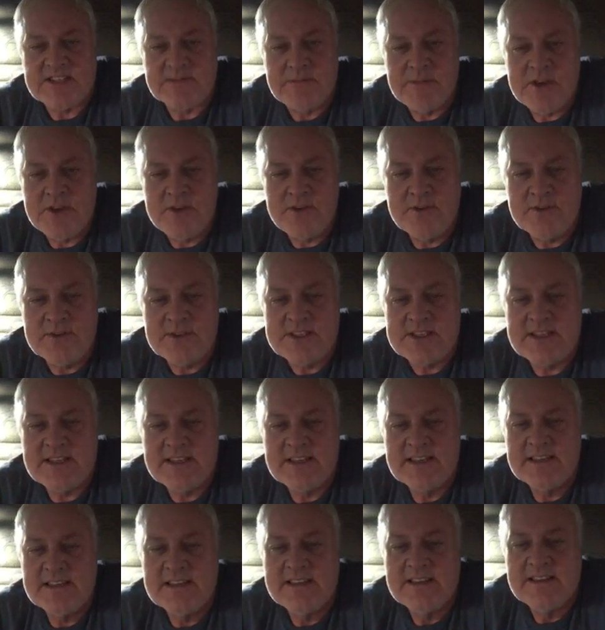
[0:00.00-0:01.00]
Boy,
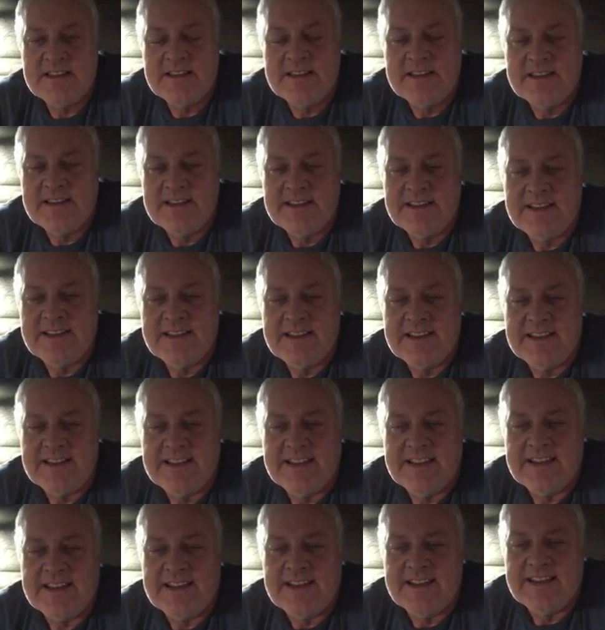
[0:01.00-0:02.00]
I see what,
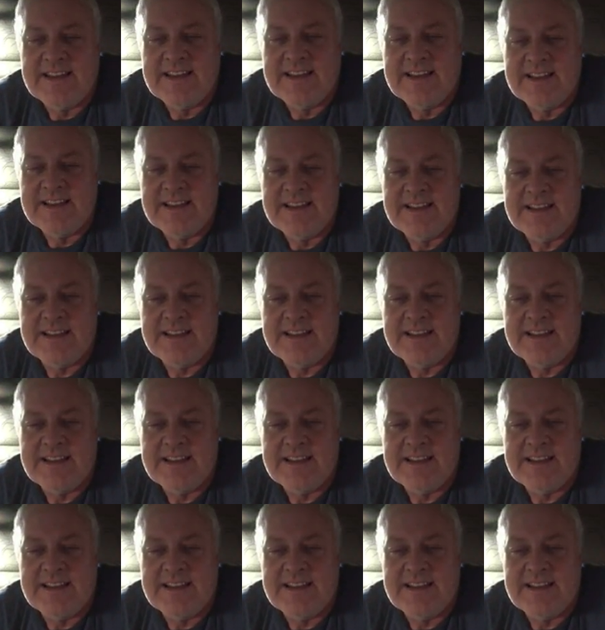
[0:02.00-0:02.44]
boy, this,